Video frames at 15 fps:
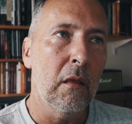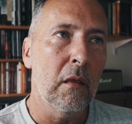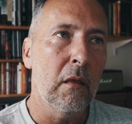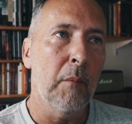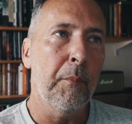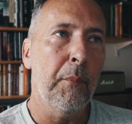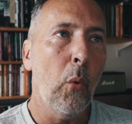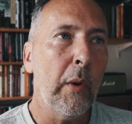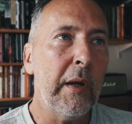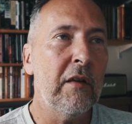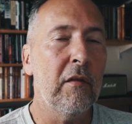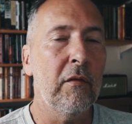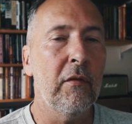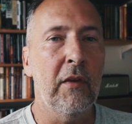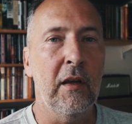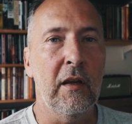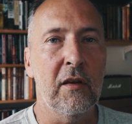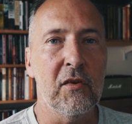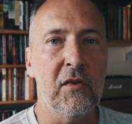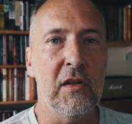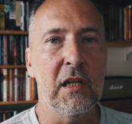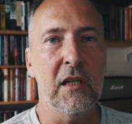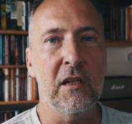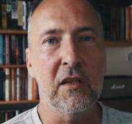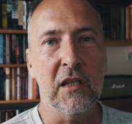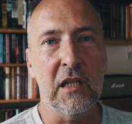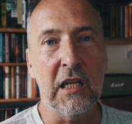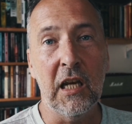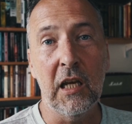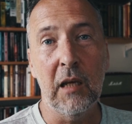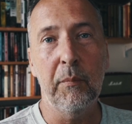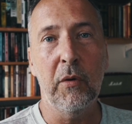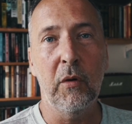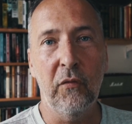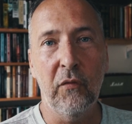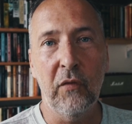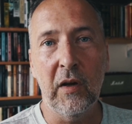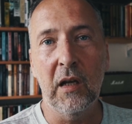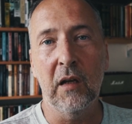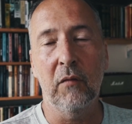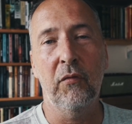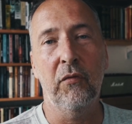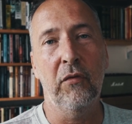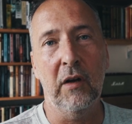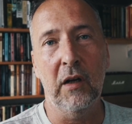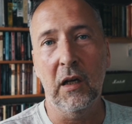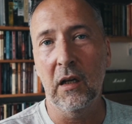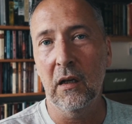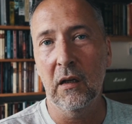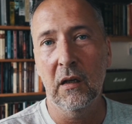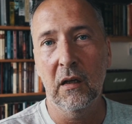the point of this is to keep you feeling free.